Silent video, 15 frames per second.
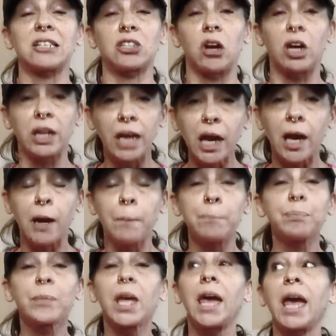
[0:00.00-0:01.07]
gone
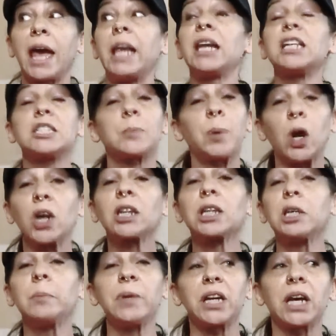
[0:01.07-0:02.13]
up, and it's
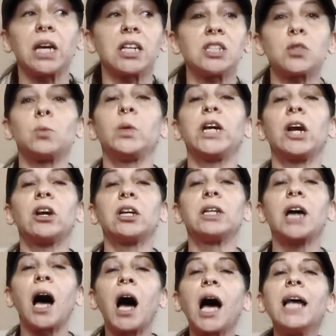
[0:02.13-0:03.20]
partly because we are
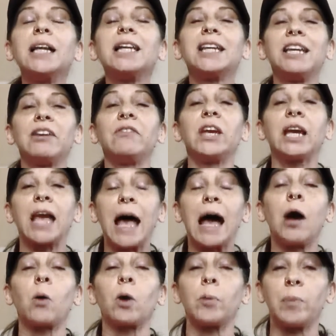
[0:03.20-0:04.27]
not giving
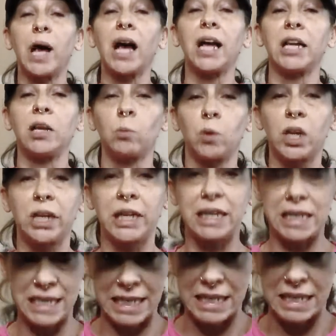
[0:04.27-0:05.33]
our body what it
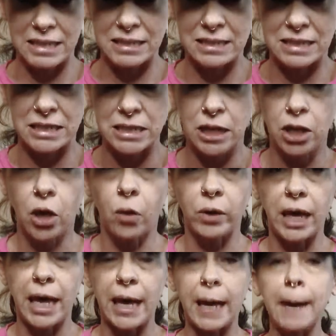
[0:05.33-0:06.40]
needs,
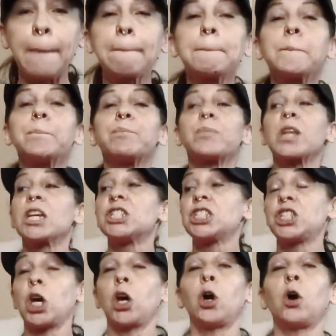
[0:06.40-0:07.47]
okay?
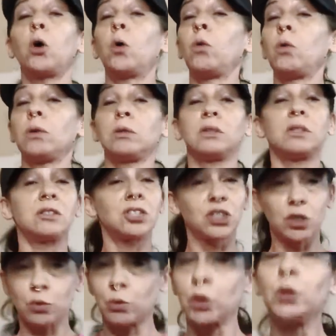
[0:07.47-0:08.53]
So
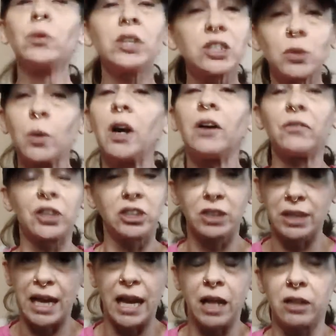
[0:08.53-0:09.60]
screw the 1,200
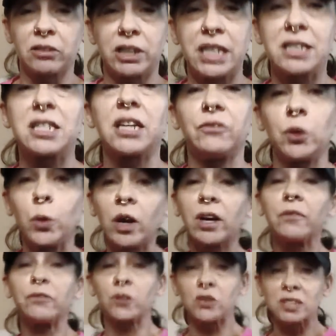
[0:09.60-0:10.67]
calories. If you
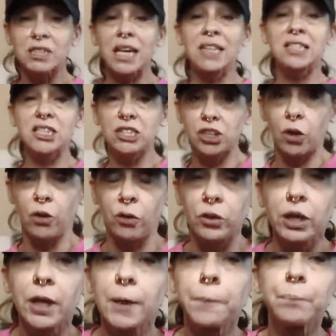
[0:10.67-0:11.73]
are a full-size adult,